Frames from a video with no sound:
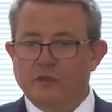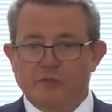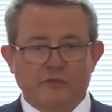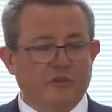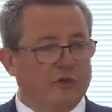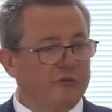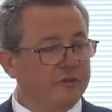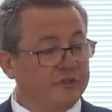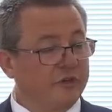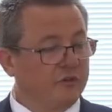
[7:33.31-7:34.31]
in the
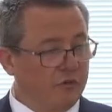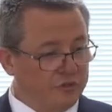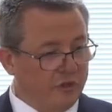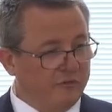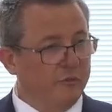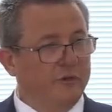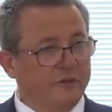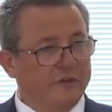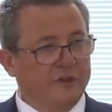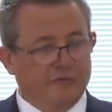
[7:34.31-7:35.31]
office and across government
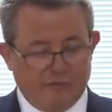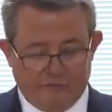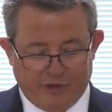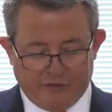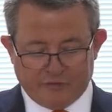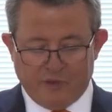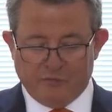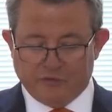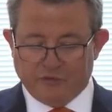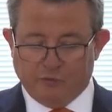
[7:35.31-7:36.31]
from various
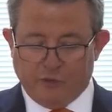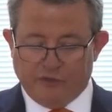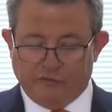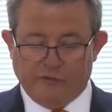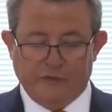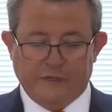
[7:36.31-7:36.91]
members that we've